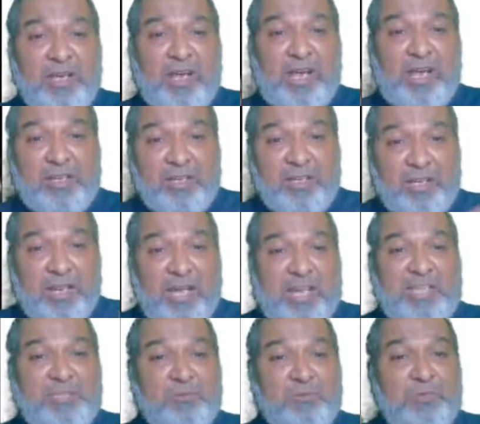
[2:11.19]
And the
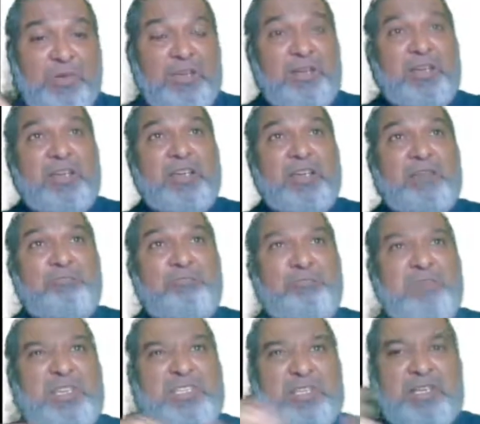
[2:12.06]
last one,
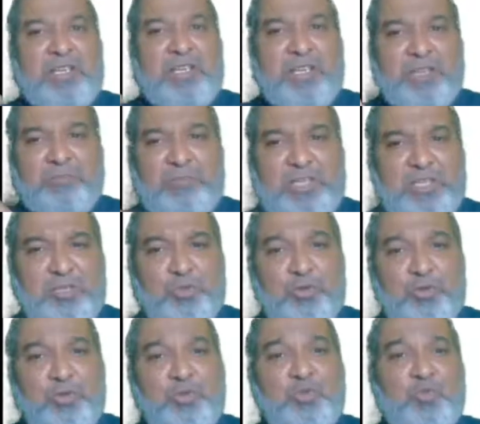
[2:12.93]
miscellaneous, means
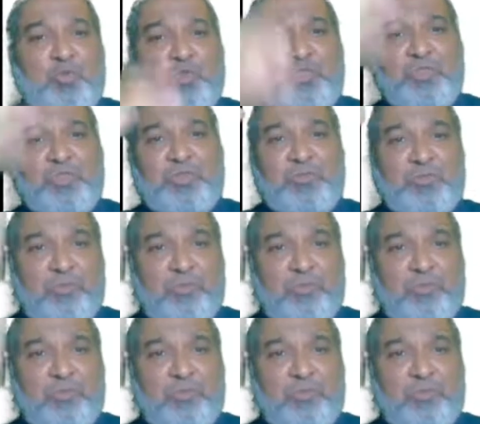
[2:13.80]
those which